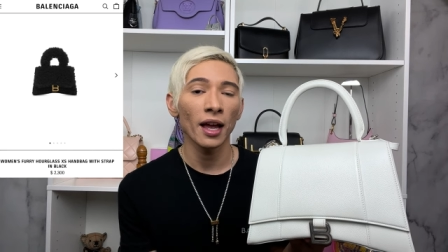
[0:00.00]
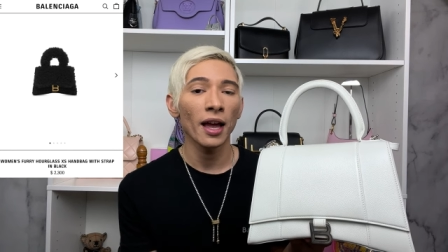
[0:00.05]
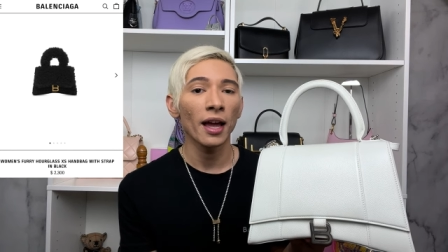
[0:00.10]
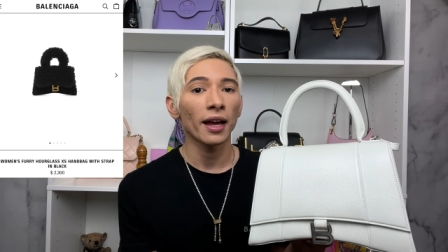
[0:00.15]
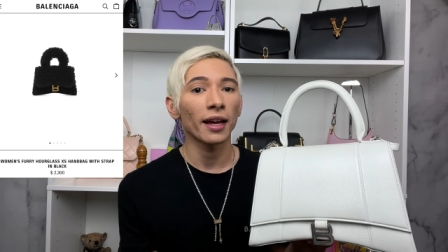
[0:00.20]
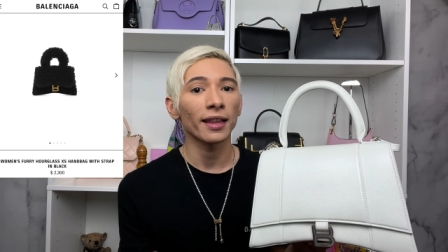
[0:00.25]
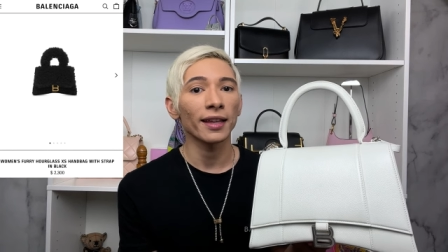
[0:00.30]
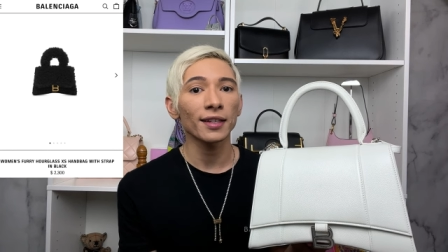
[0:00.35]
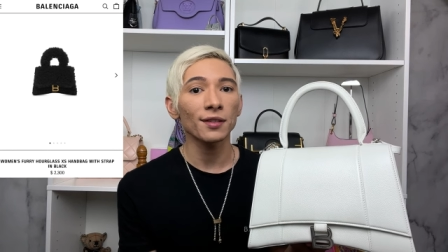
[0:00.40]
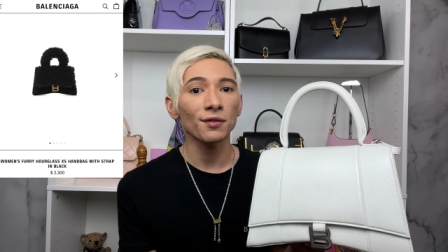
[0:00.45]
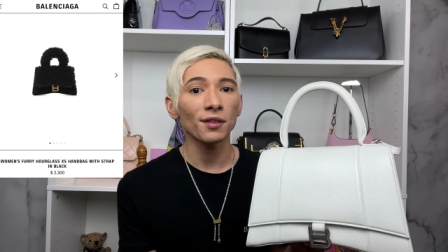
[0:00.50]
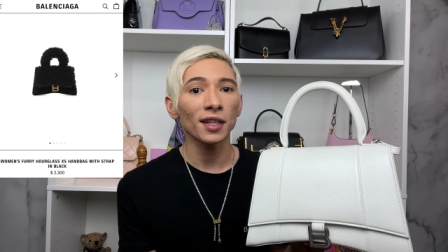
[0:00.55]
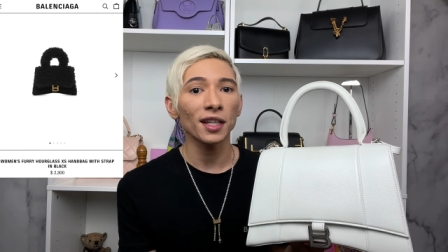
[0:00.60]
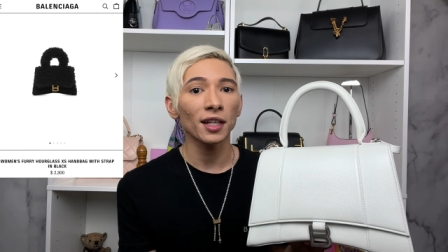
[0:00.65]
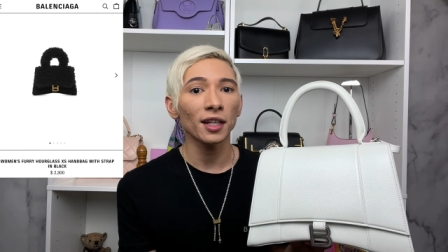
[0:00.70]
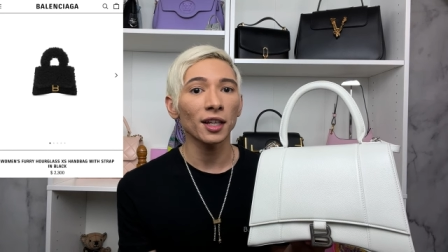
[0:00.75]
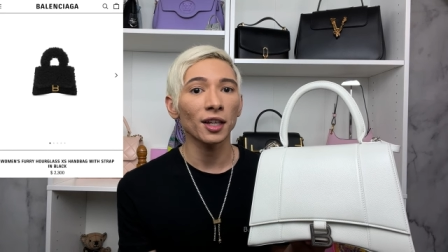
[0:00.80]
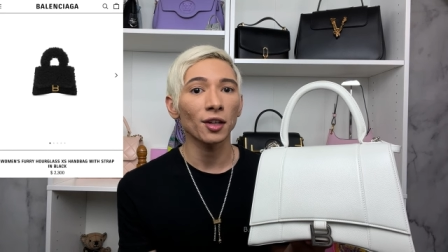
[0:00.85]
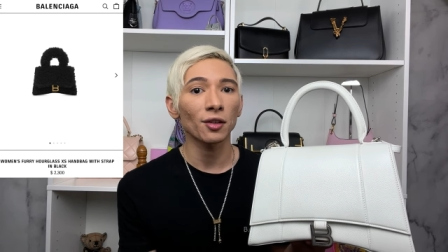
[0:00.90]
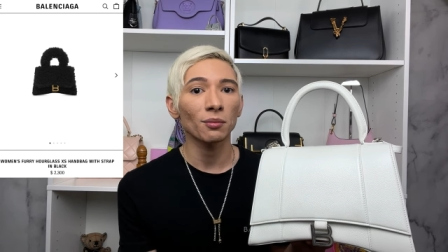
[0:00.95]
It is really
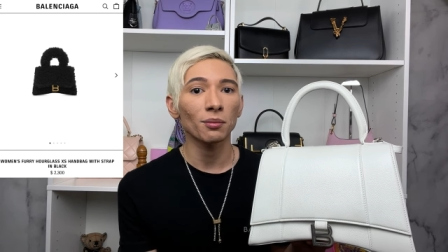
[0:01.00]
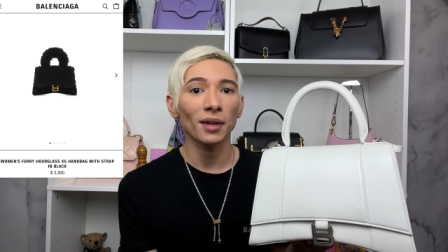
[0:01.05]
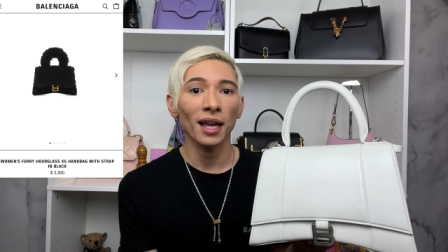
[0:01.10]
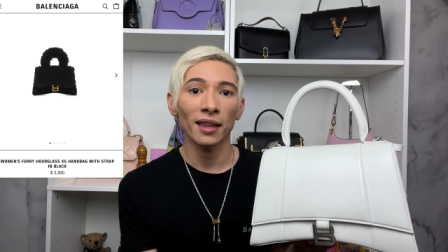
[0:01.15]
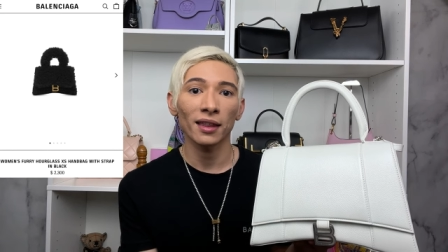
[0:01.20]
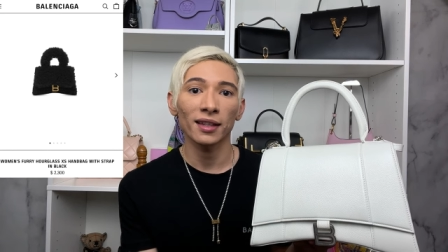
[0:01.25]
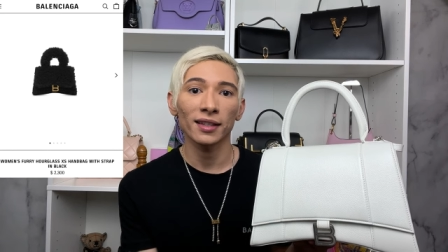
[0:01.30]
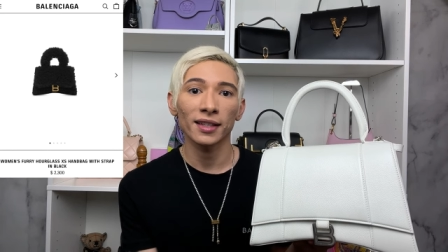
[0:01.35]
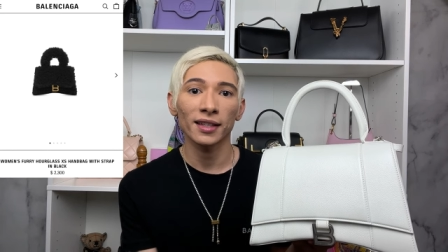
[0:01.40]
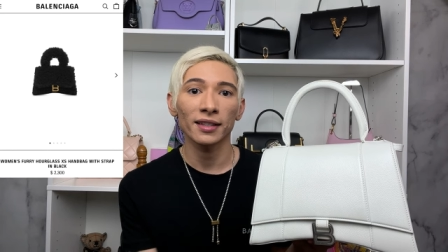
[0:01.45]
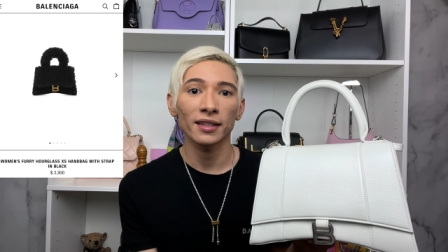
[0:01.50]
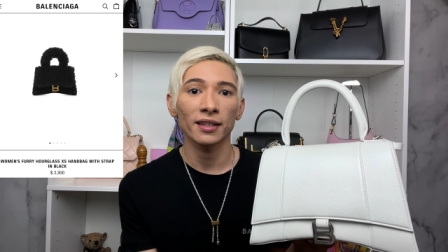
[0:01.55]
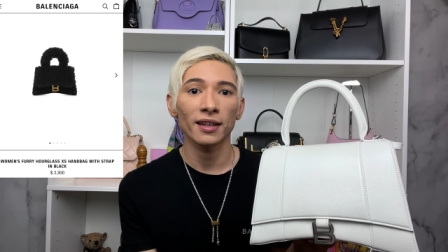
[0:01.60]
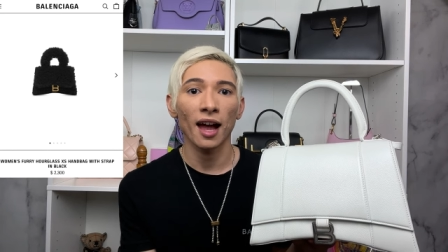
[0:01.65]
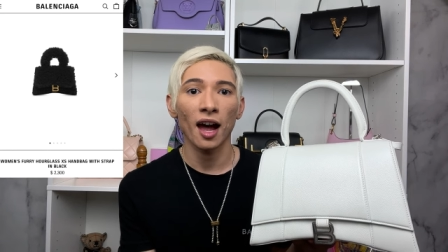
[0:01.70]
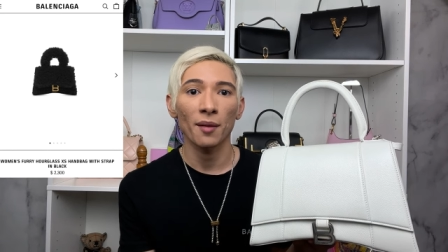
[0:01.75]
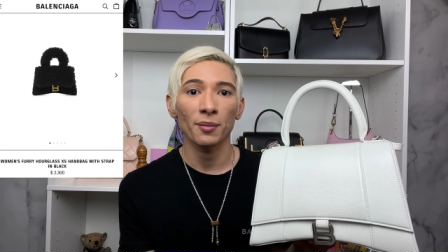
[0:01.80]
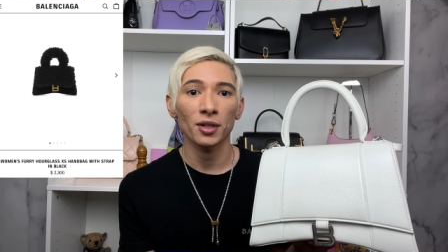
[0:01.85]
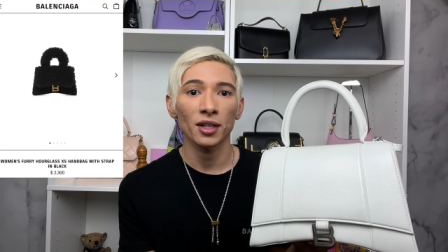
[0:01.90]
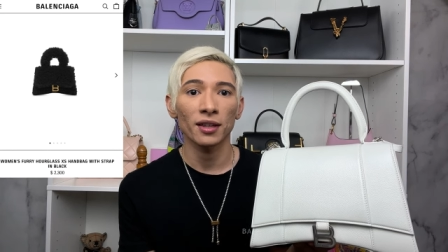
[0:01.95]
cute and this is an
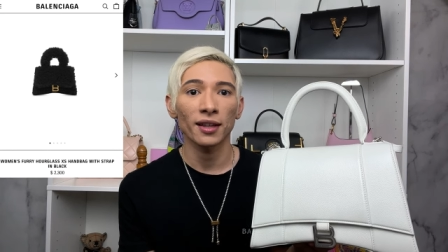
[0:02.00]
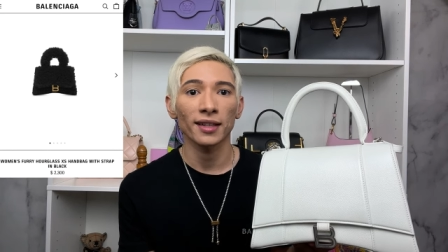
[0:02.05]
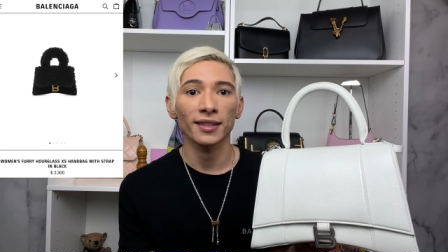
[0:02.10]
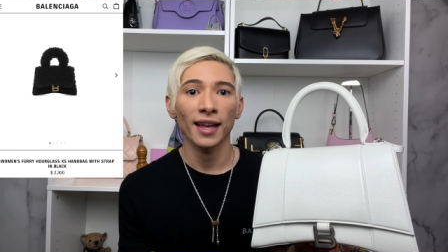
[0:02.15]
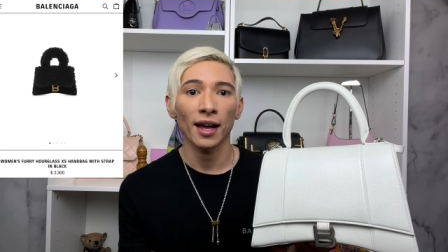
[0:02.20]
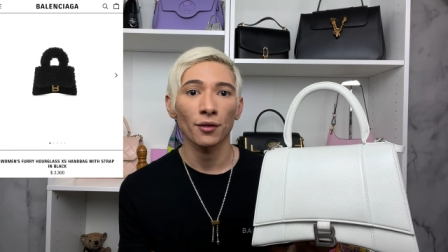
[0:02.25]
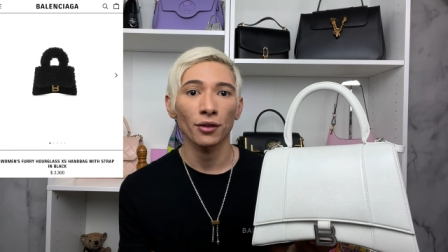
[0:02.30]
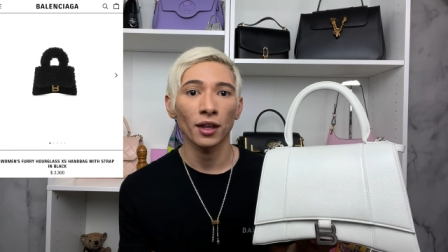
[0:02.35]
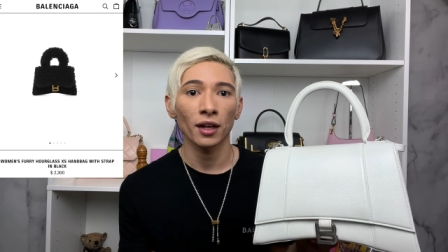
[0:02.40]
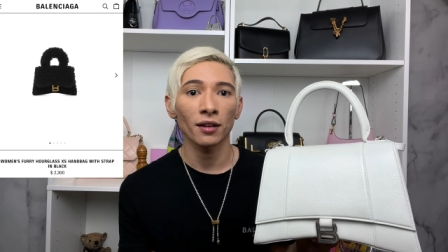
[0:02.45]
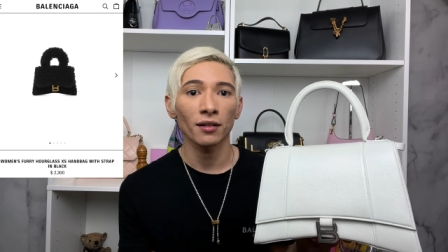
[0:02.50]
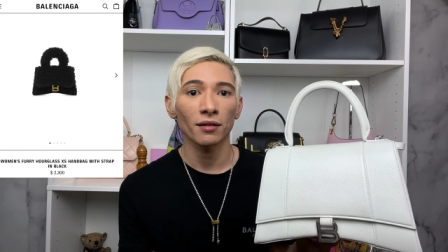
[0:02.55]
option that's out there.